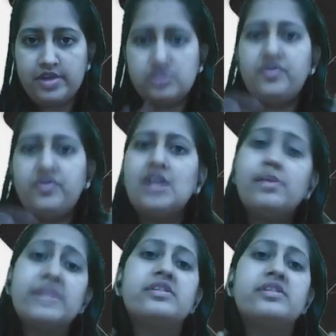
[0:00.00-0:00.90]
So
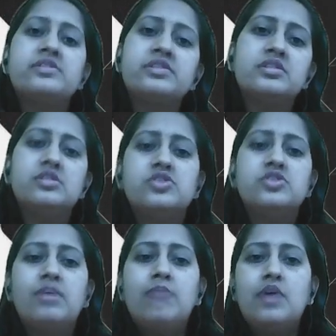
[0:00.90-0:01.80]
fundamental research
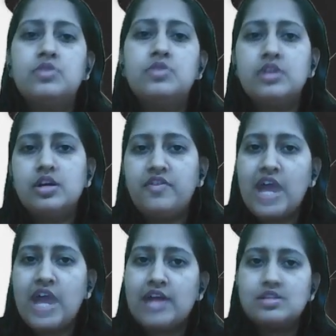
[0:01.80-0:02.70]
about
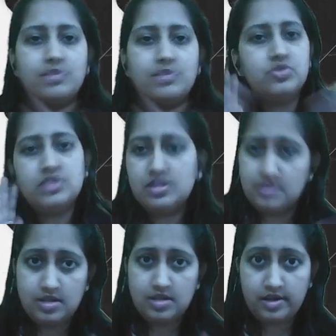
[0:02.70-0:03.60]
fire, suppose, is
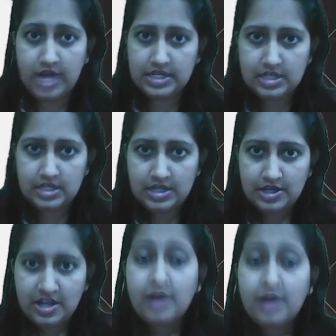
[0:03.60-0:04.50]
done.
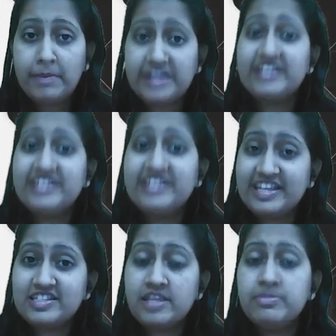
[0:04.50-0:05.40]
But the next
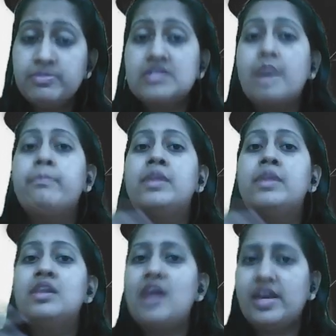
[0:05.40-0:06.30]
step is
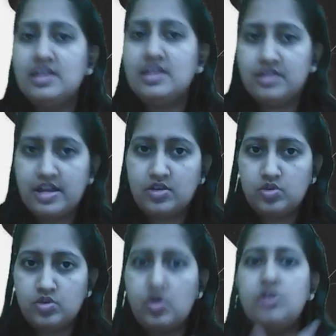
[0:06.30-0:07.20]
applying that
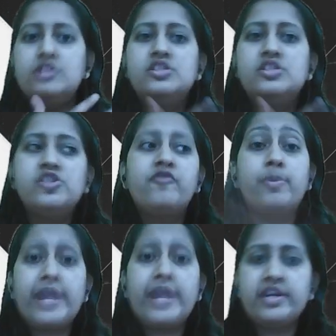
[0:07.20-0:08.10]
knowledge for
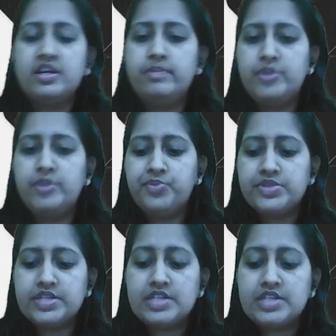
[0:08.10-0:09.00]
practical purposes.
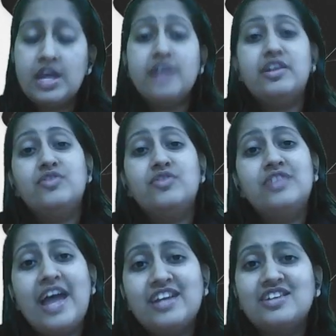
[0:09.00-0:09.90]
Now
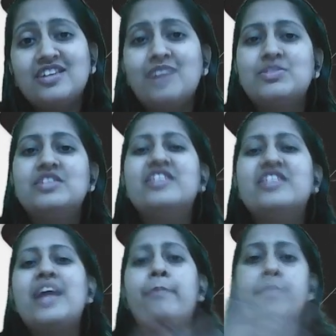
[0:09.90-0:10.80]
that comes under
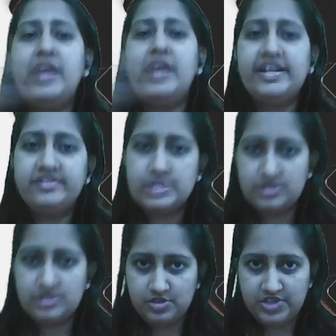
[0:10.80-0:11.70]
applied
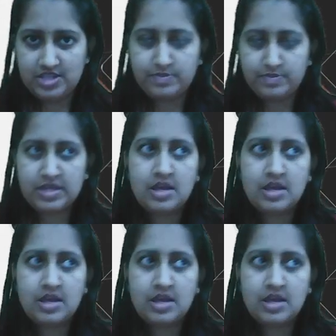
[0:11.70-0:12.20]
research aspect.